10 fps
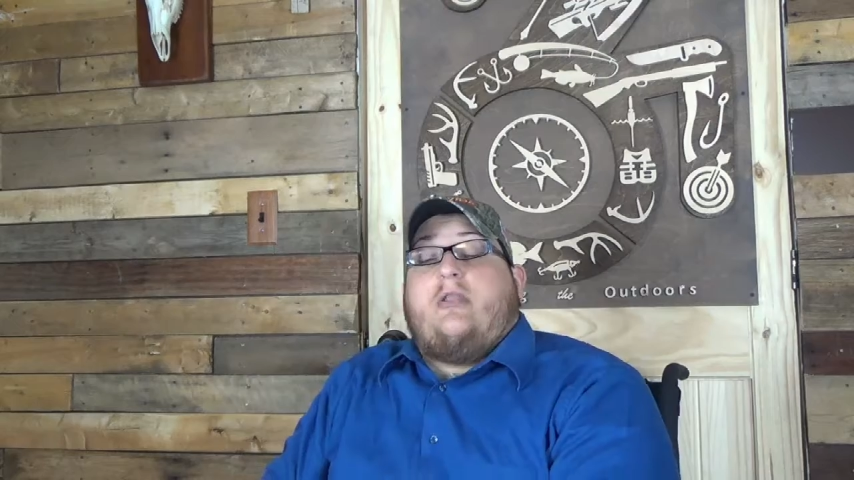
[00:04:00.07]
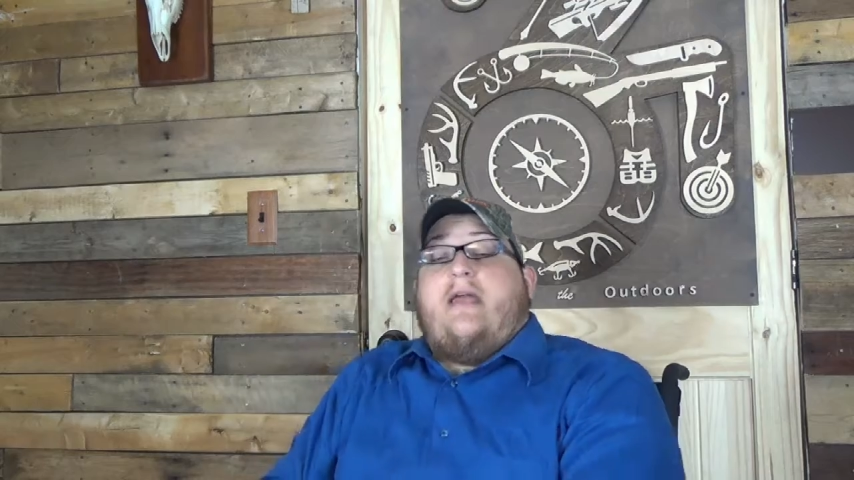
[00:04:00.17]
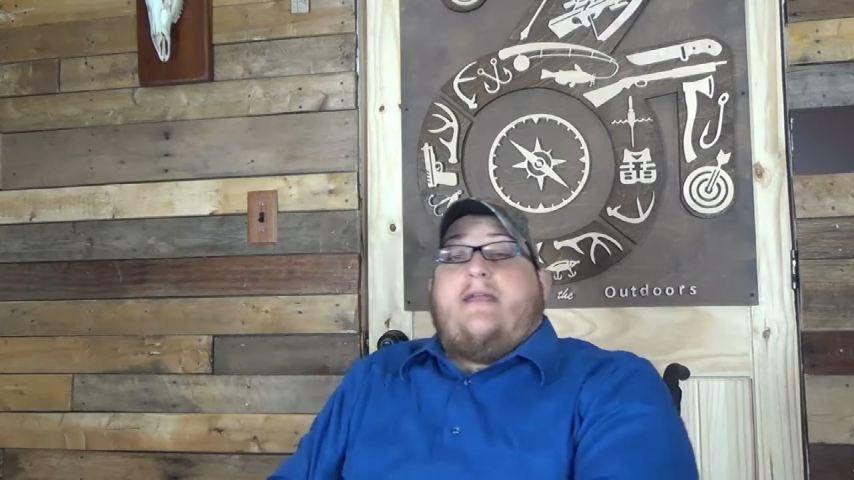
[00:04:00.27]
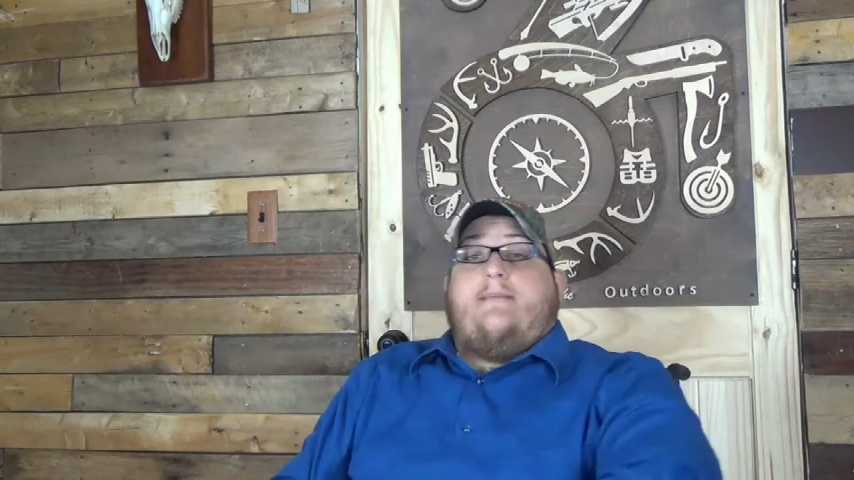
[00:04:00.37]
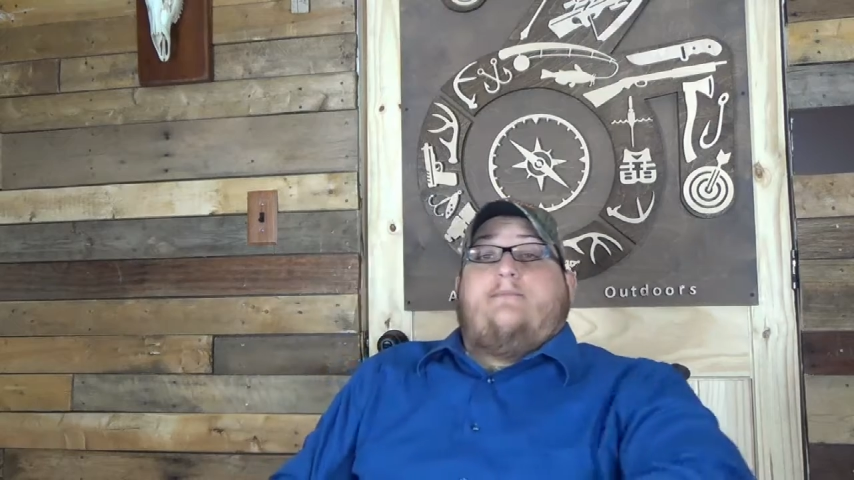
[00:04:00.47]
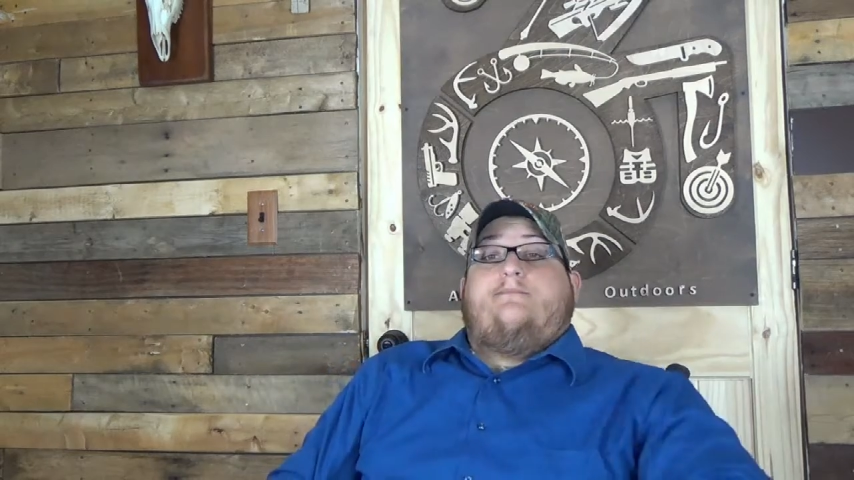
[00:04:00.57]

like.